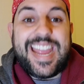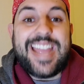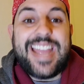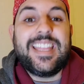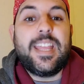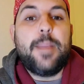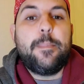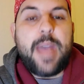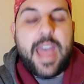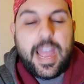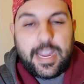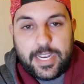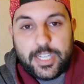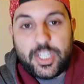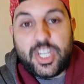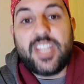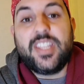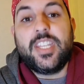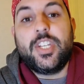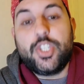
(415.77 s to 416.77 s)
and they
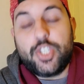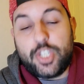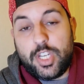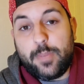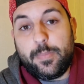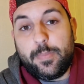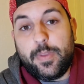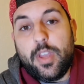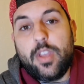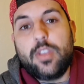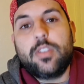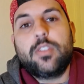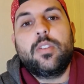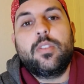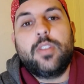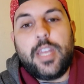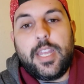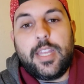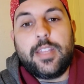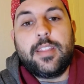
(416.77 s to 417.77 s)
package and they ship.
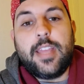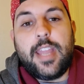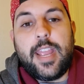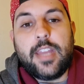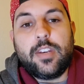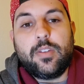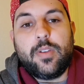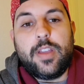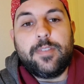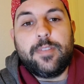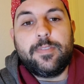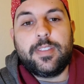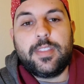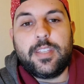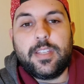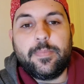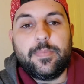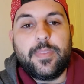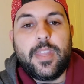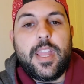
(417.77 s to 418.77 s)
So like they handle
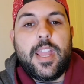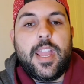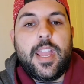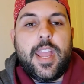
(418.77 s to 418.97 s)
everything.